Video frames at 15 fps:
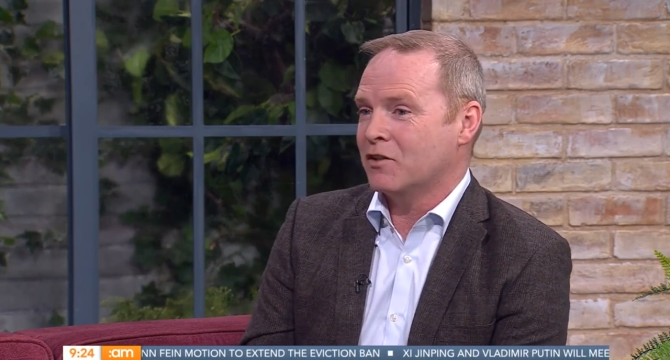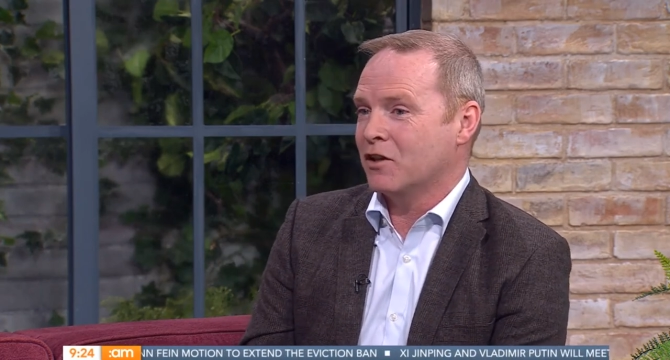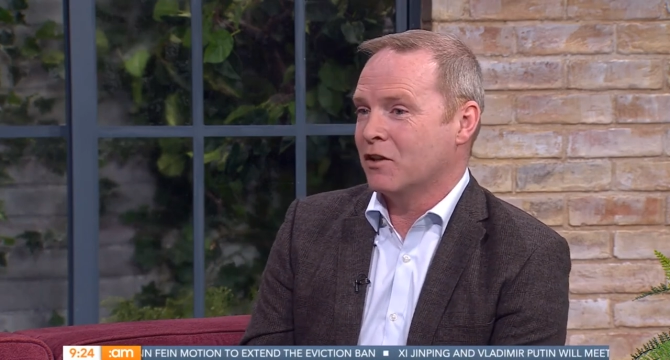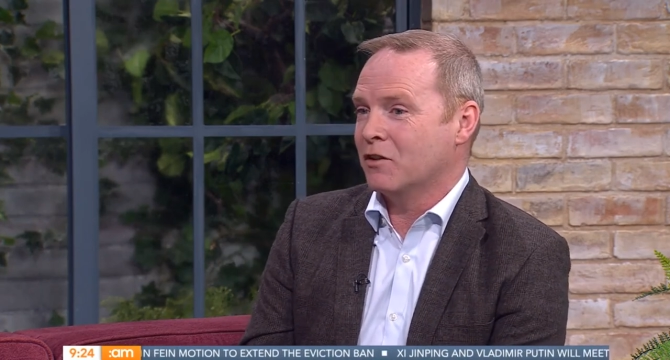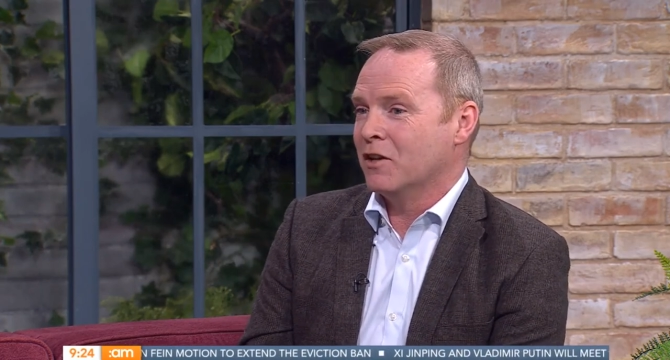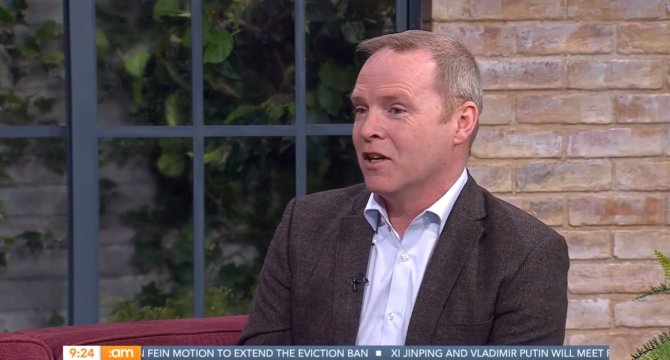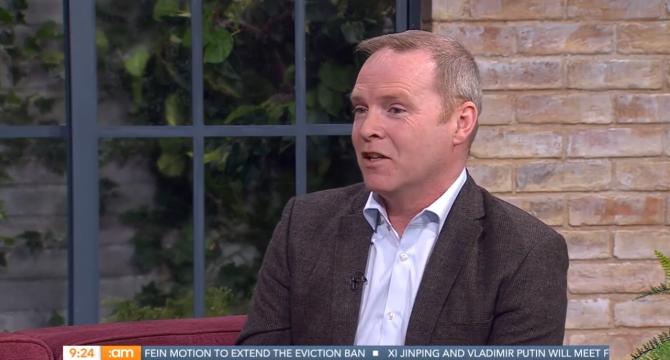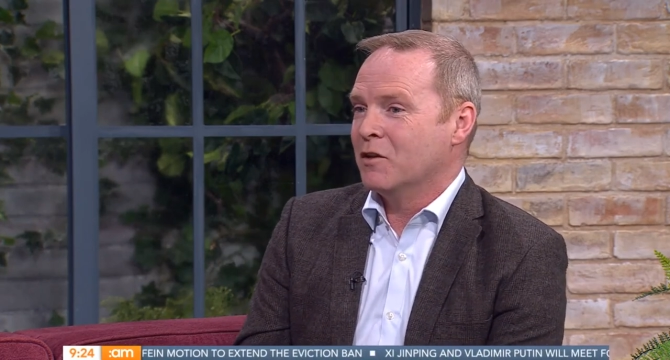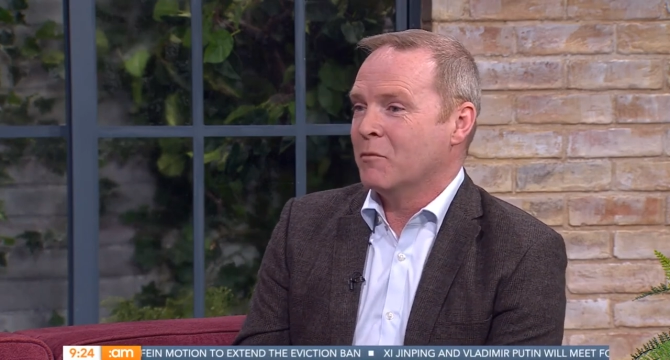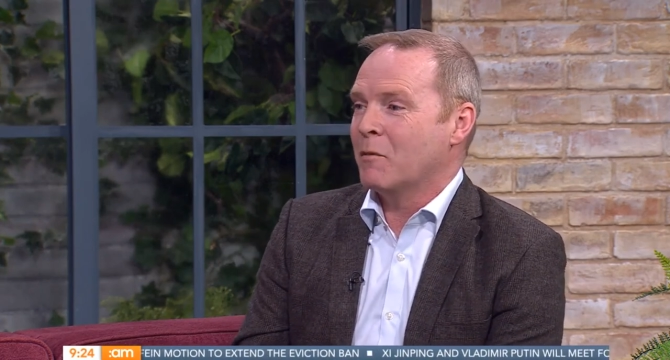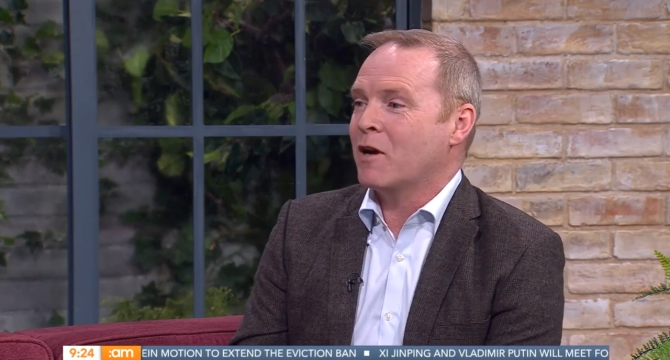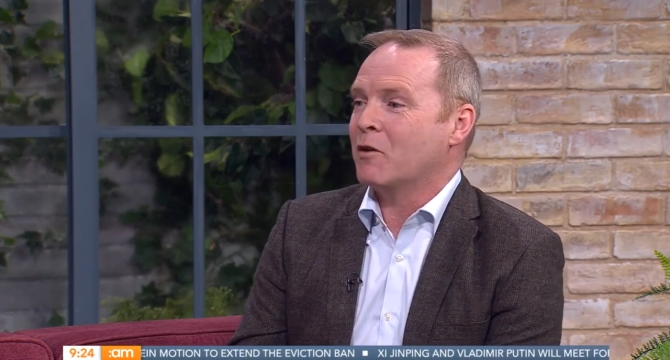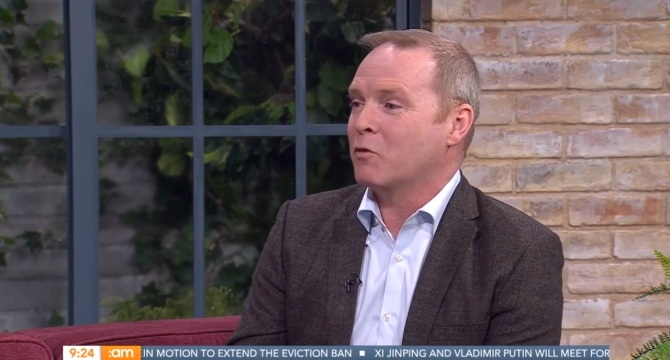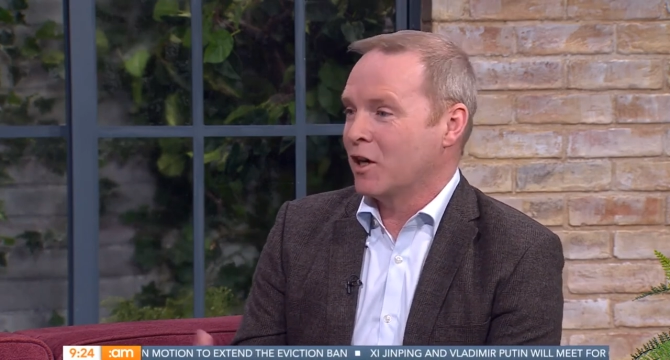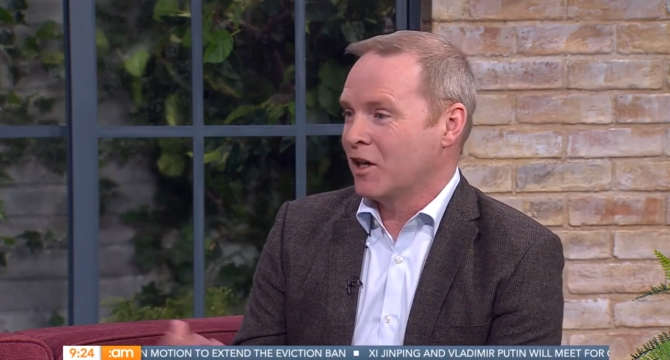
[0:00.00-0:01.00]
So no
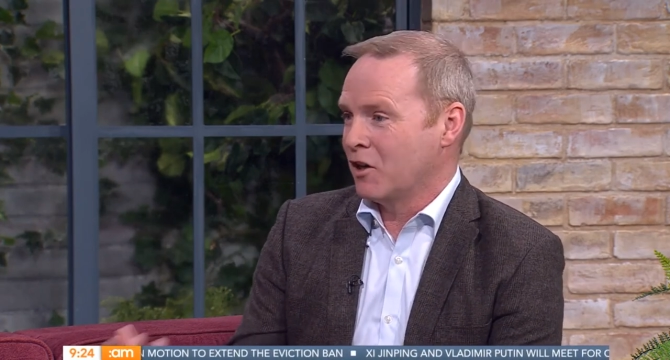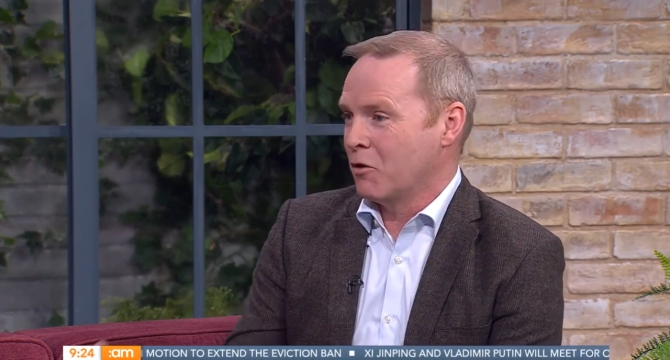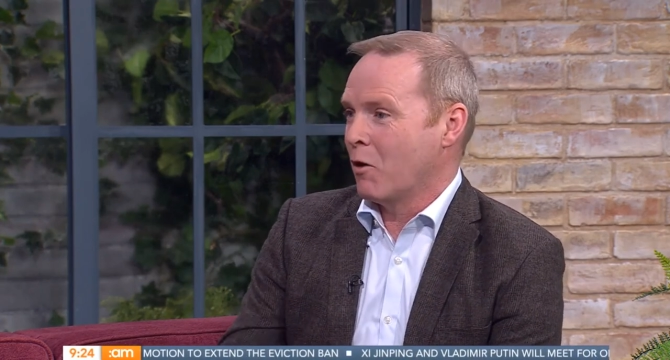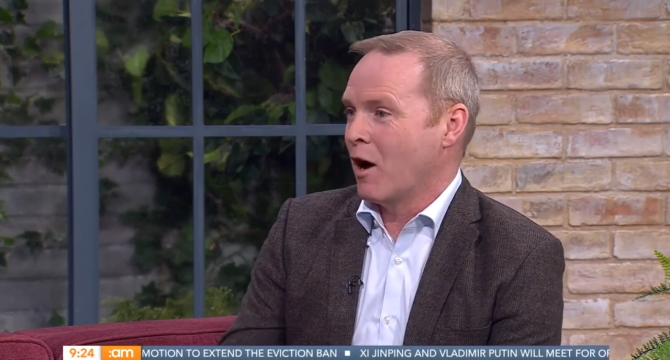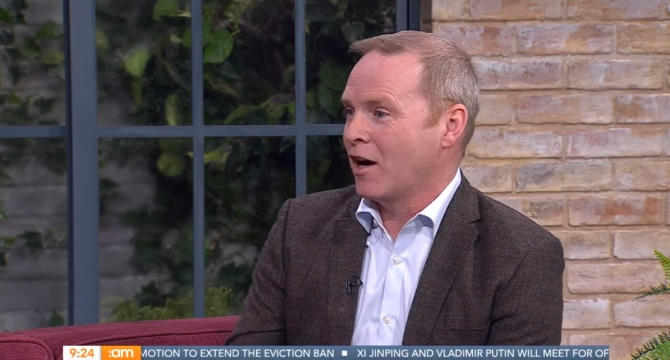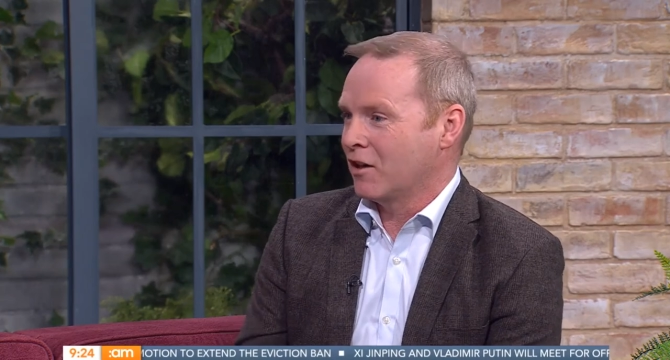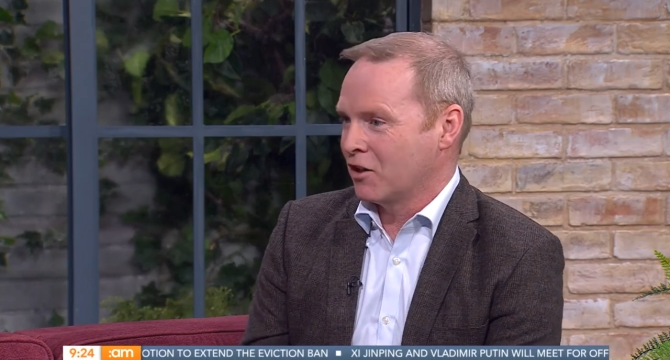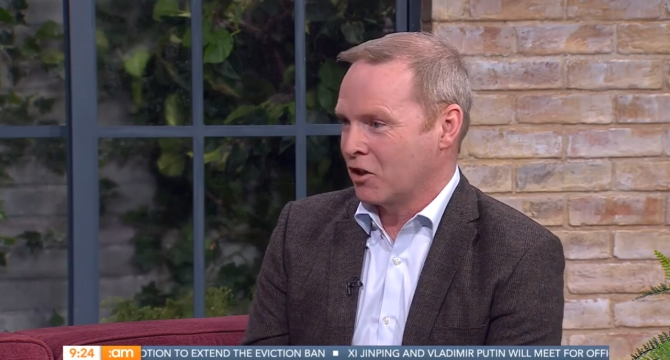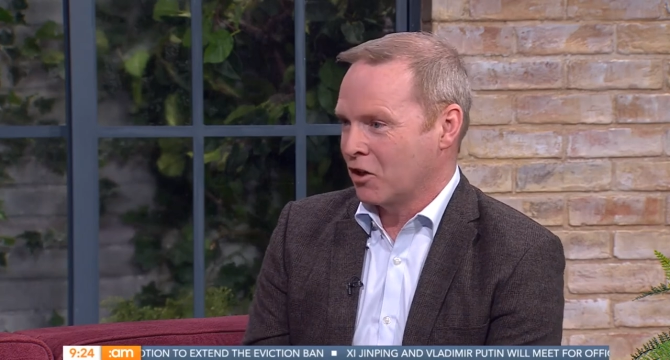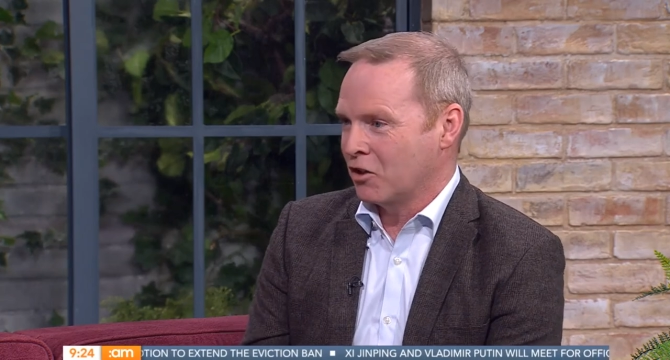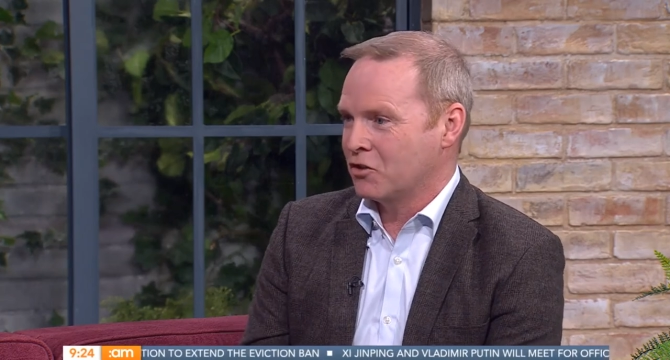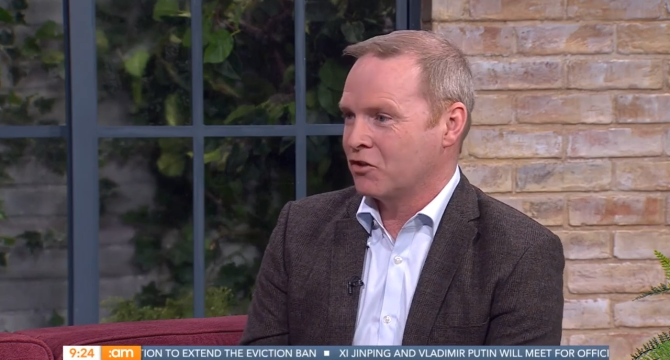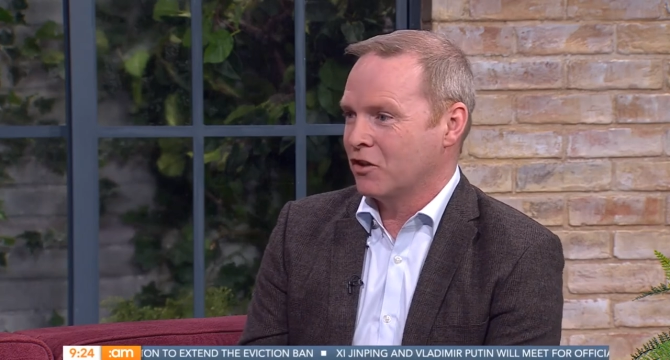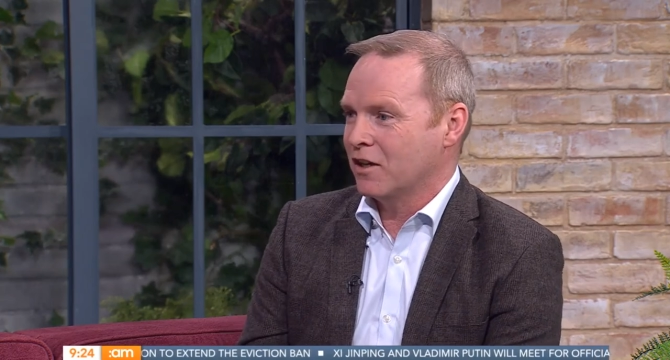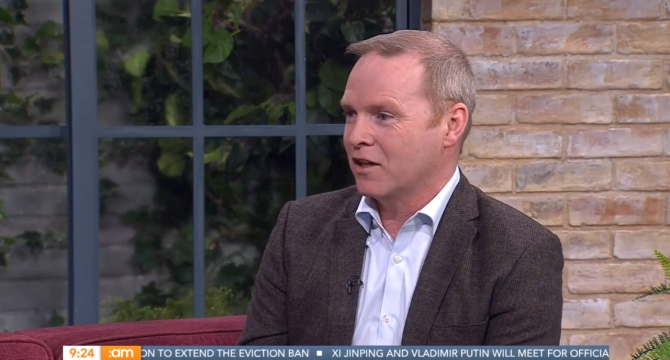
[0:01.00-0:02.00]
matter where you are in the
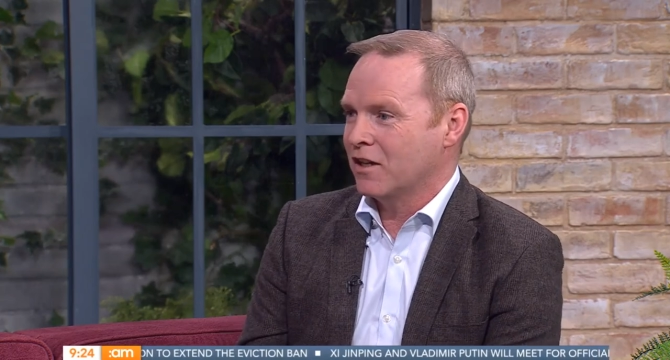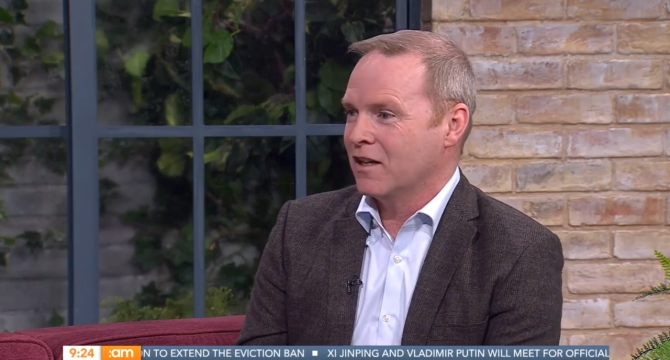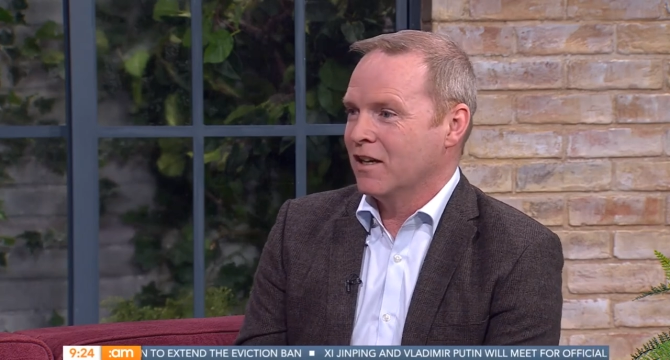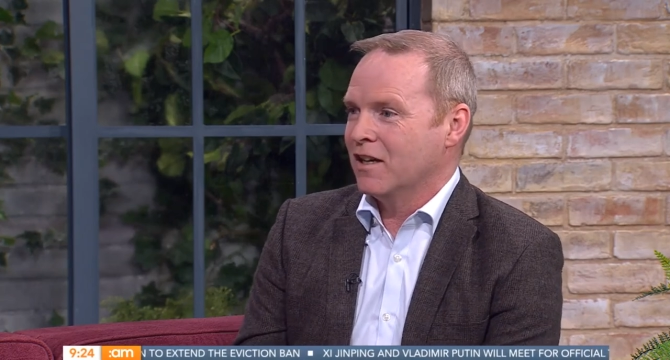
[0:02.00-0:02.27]
country,